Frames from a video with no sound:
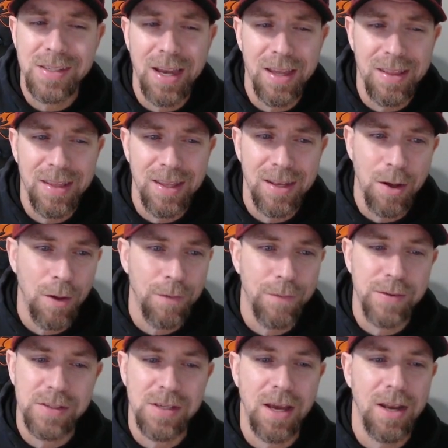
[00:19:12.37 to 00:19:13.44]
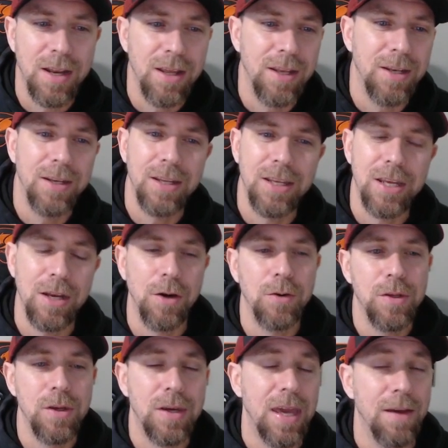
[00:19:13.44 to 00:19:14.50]
and then all of a sudden, you know,
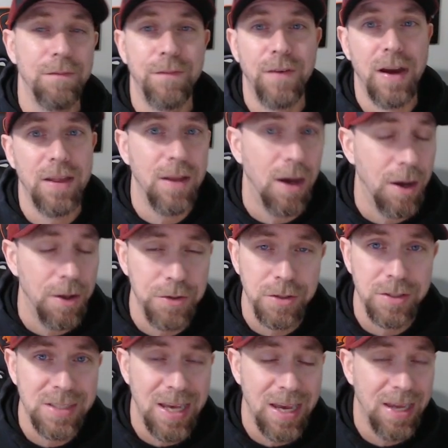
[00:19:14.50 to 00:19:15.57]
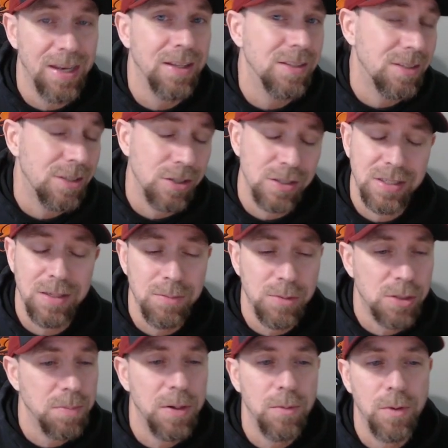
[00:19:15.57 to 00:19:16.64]
you can't find the other 10. It just seems
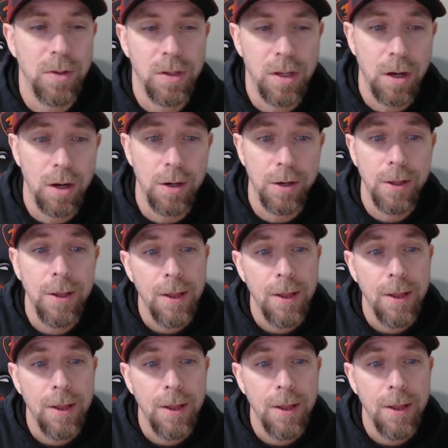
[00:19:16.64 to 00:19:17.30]
to be really hard.